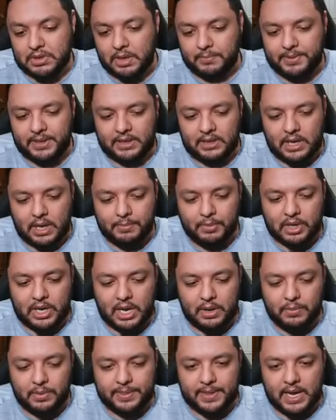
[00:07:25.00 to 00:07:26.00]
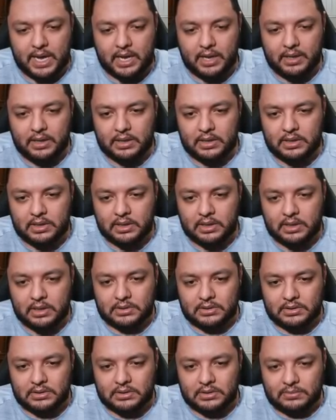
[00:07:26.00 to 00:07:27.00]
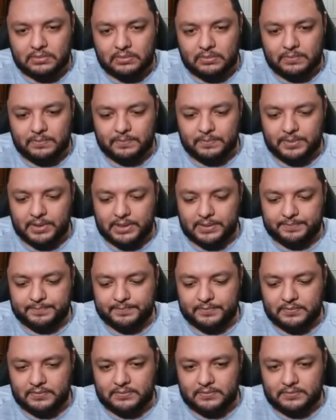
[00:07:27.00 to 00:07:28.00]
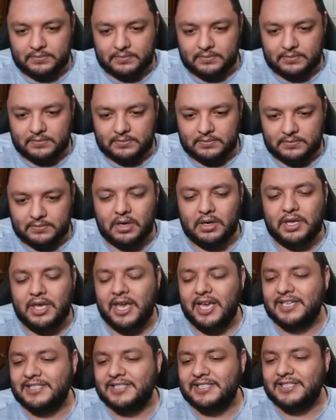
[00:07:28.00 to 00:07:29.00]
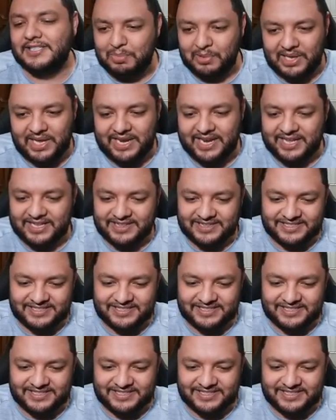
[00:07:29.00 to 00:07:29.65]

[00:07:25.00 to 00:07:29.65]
I mean, I'm okay with that. But ah, oh, yes, he played it.